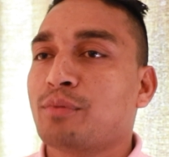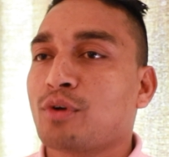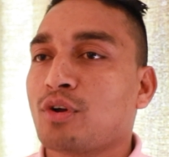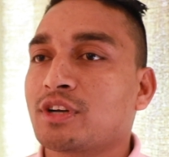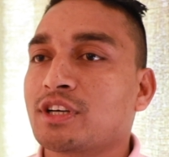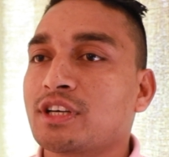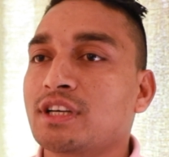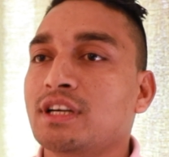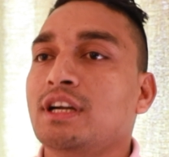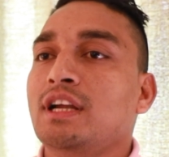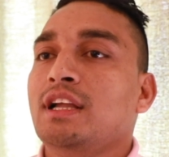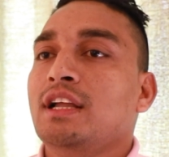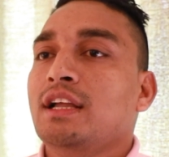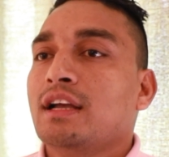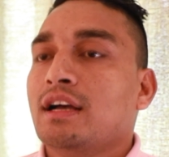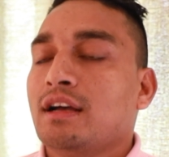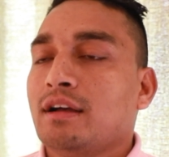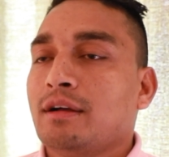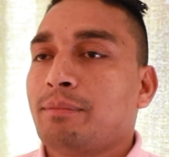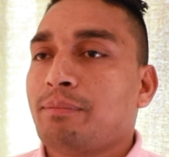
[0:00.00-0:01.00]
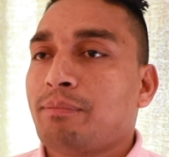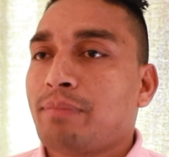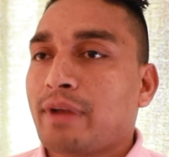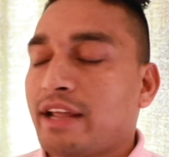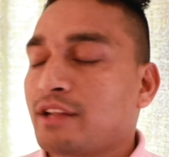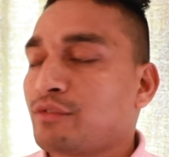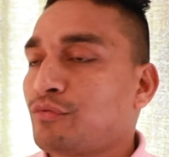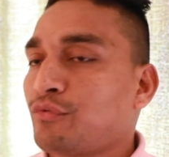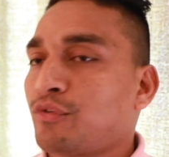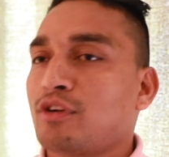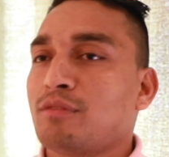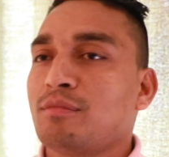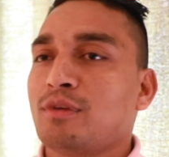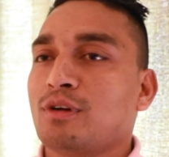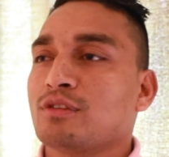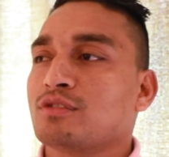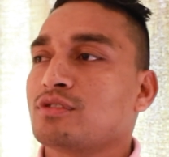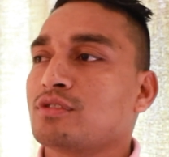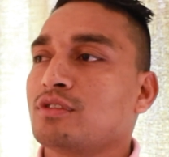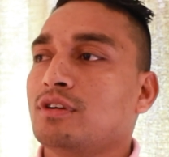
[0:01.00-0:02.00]
broader platform
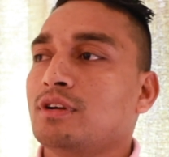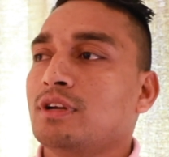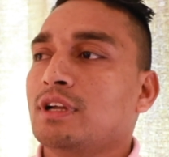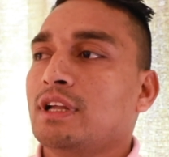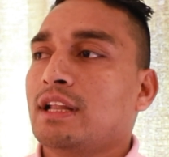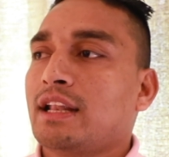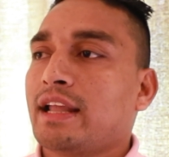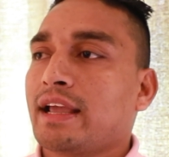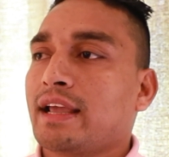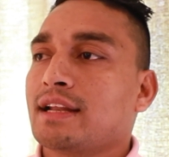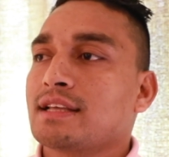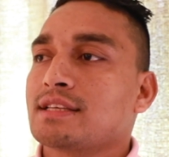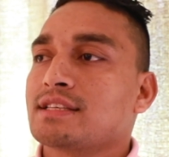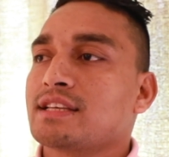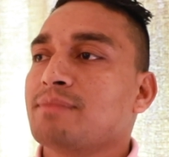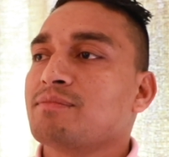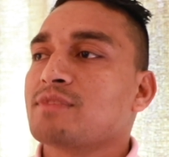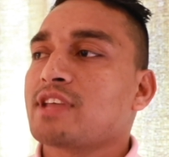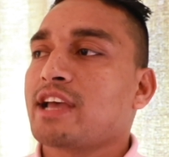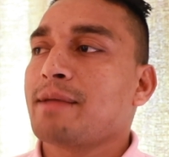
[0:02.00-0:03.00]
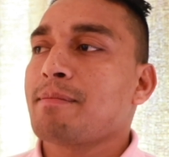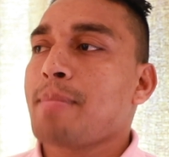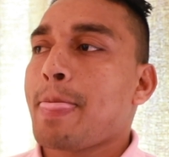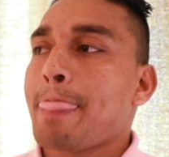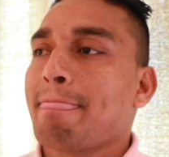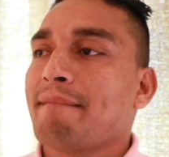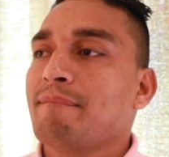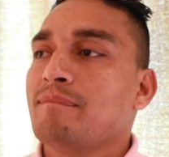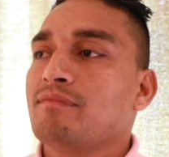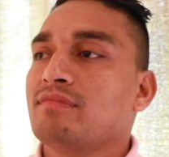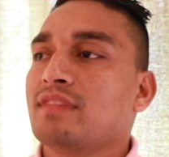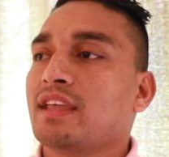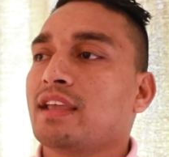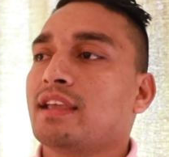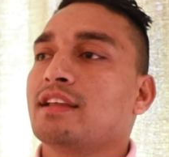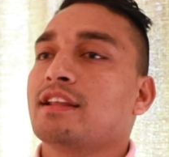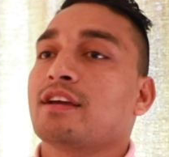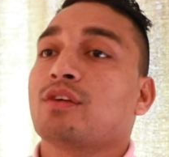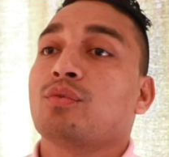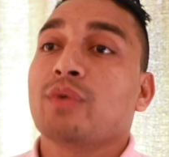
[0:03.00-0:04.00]
also, like at the same time they
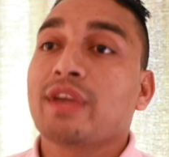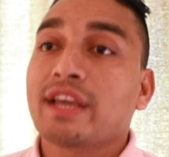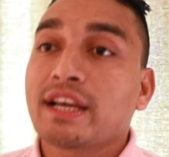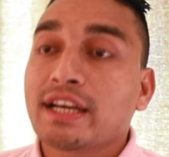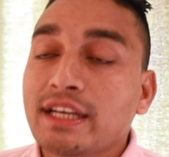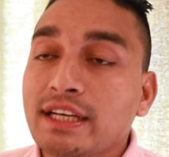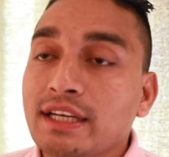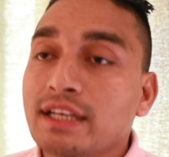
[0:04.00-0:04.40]
get a quick